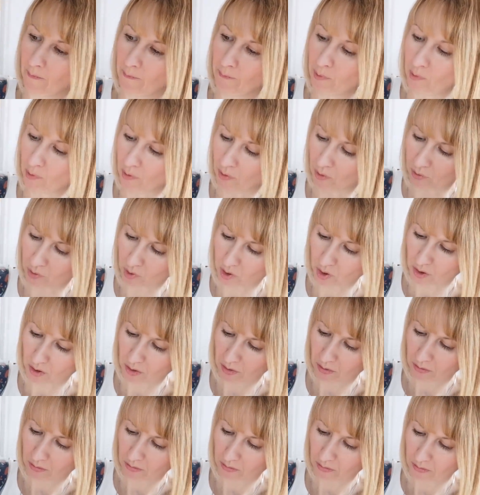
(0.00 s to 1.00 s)
but
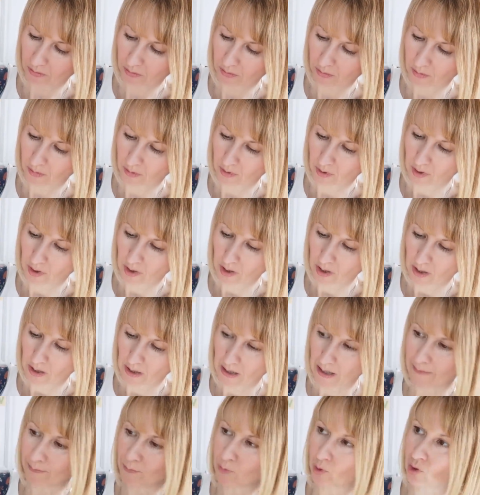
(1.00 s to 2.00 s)

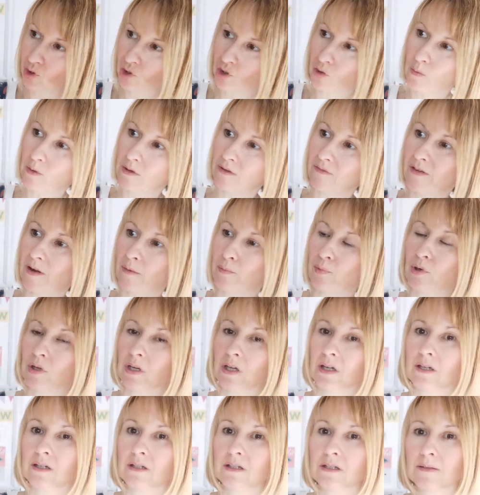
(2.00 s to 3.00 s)
I'm not sure what the fabric
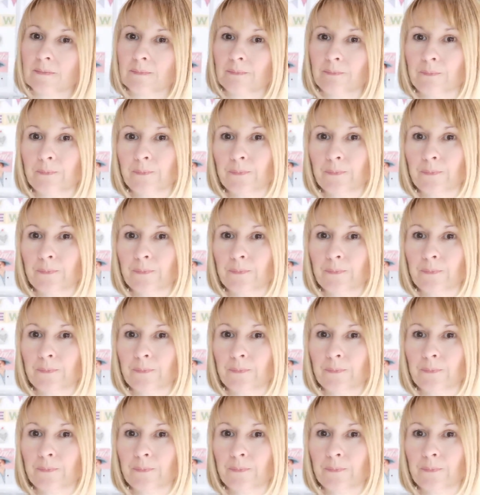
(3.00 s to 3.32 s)
is.